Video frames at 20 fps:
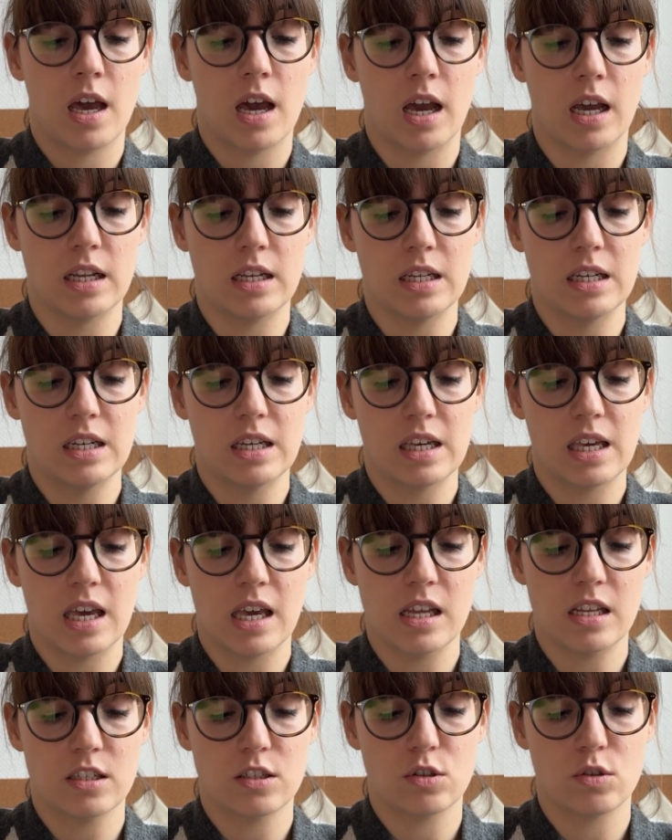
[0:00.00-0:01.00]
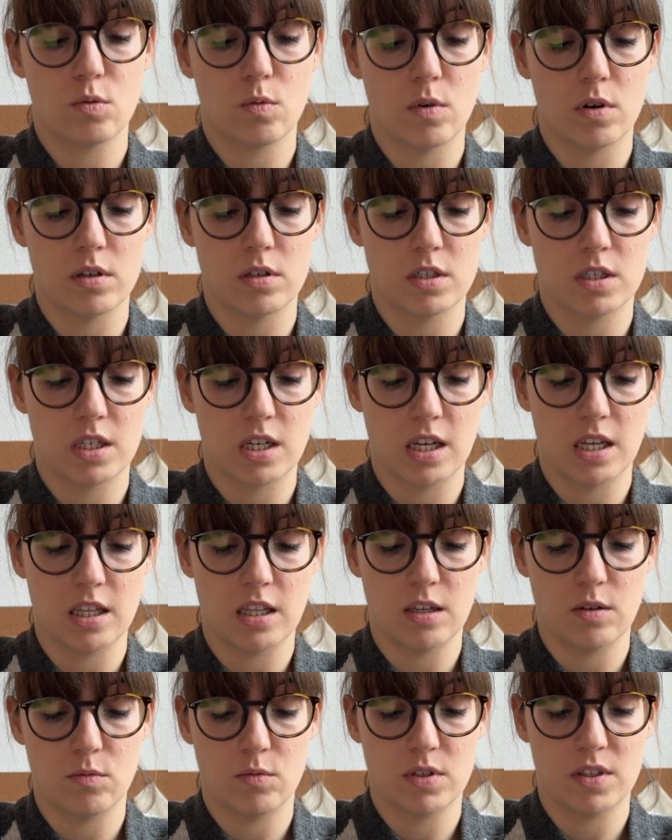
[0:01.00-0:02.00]
I did a gauge swatch and
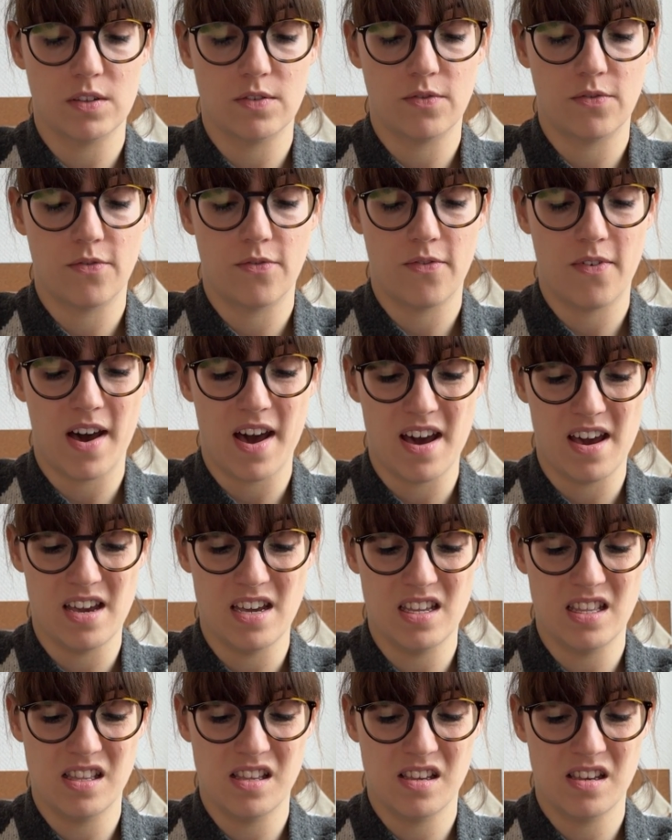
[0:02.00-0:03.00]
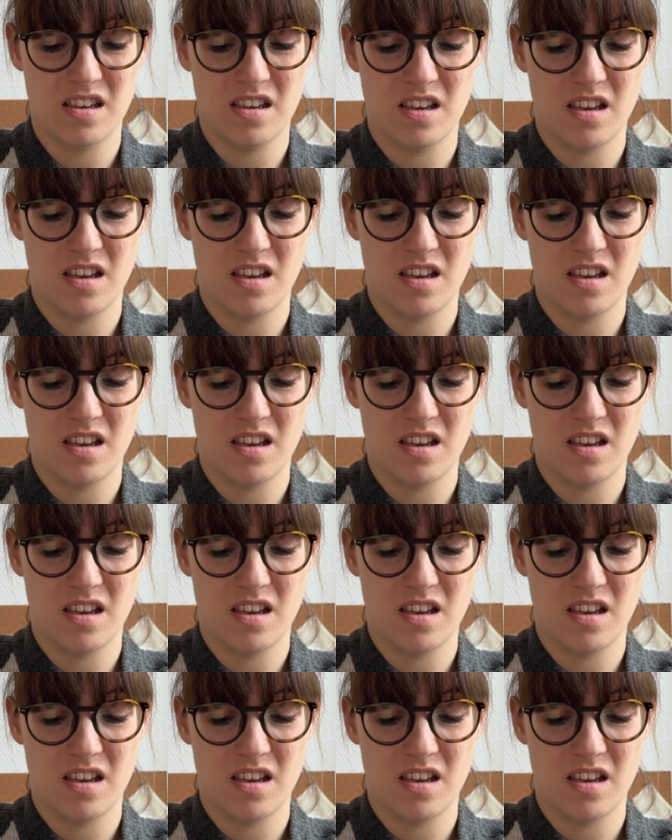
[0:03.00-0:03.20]
it was fine,